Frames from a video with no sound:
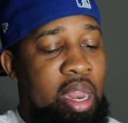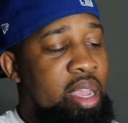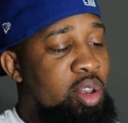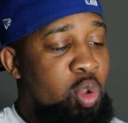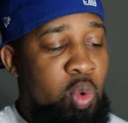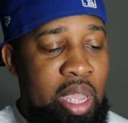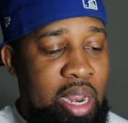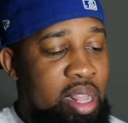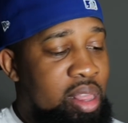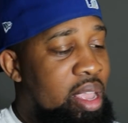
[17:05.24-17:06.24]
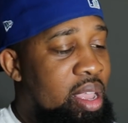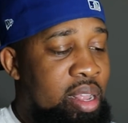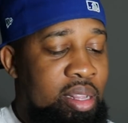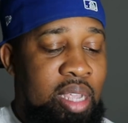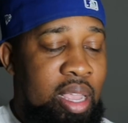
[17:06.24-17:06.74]
They can do
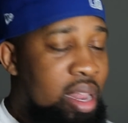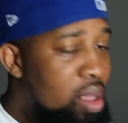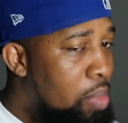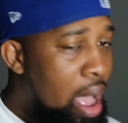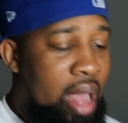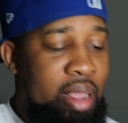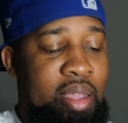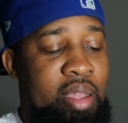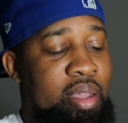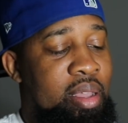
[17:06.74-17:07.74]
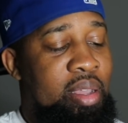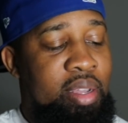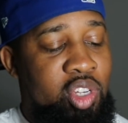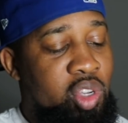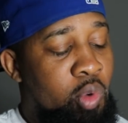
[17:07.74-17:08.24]
anything to anybody.
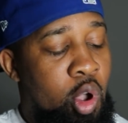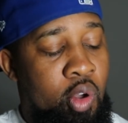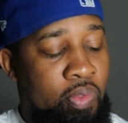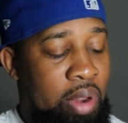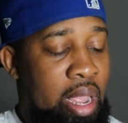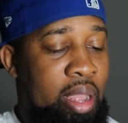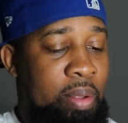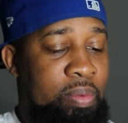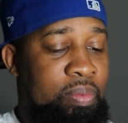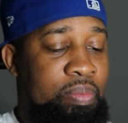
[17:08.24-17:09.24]
She wrong for that.